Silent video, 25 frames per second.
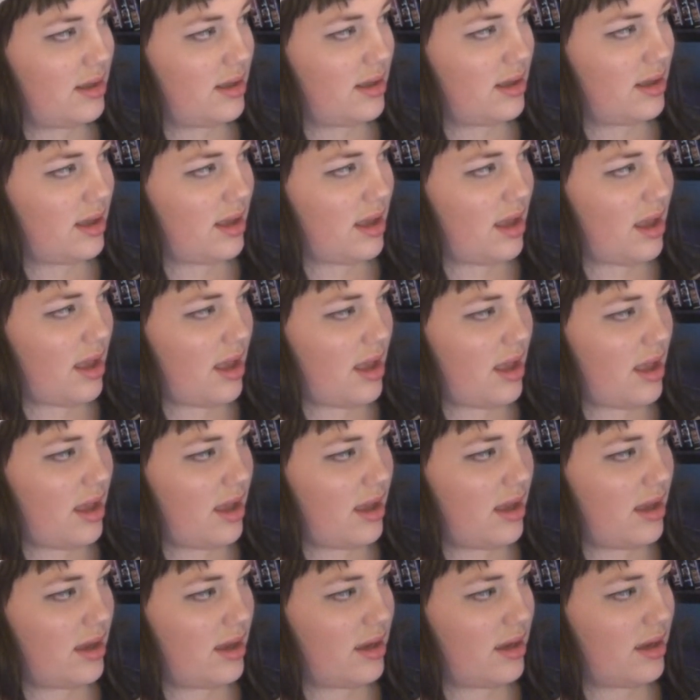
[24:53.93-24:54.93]

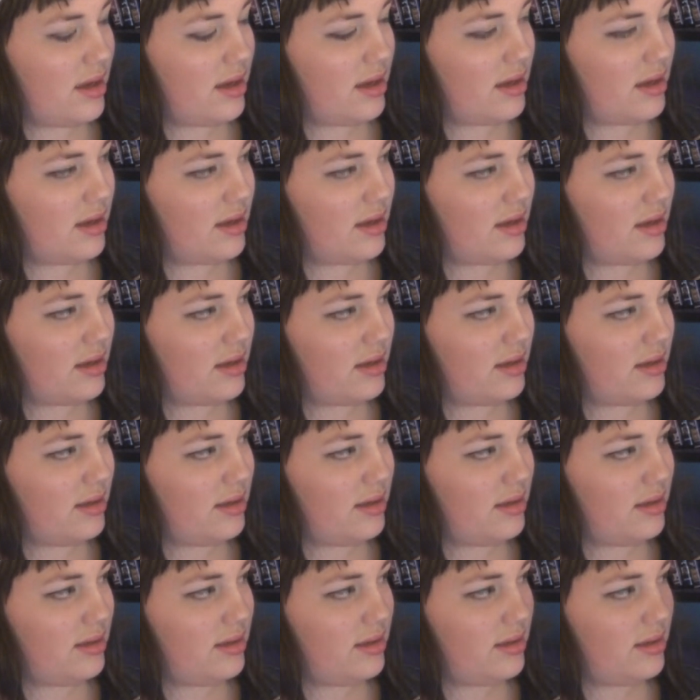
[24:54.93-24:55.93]

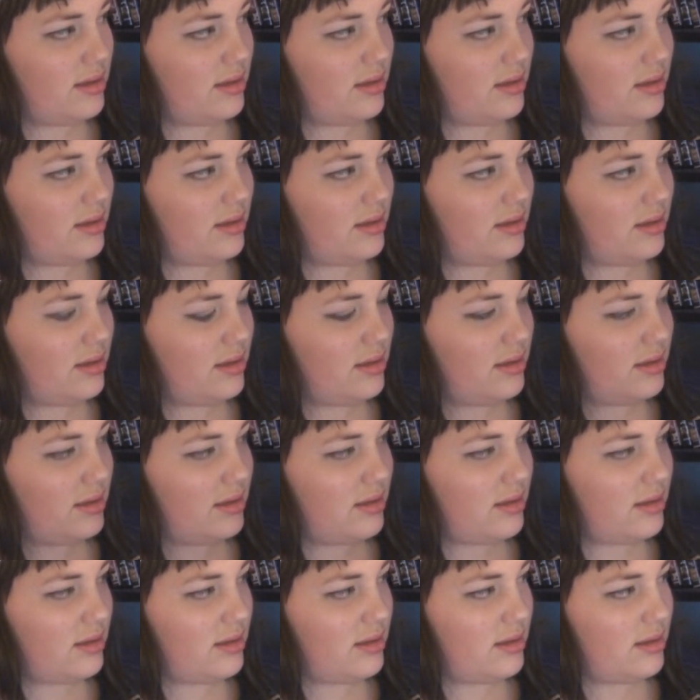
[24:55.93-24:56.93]

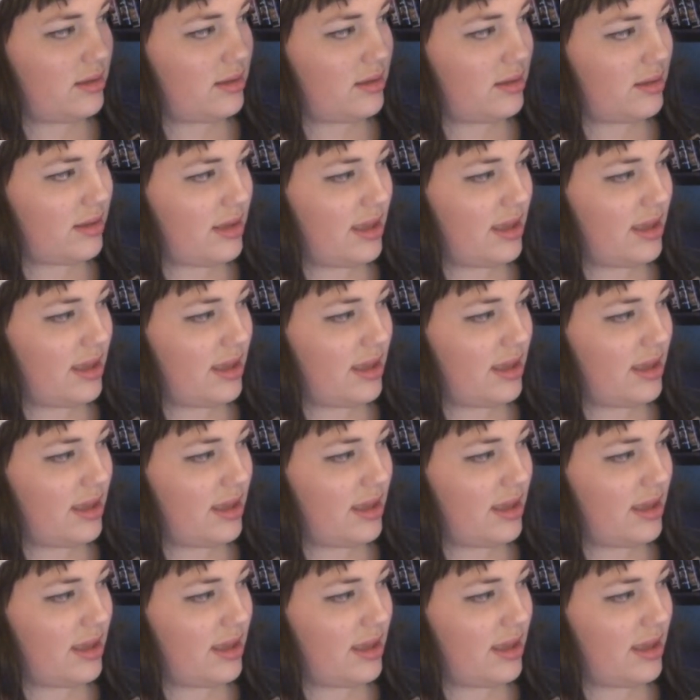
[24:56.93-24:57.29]
(not speaking)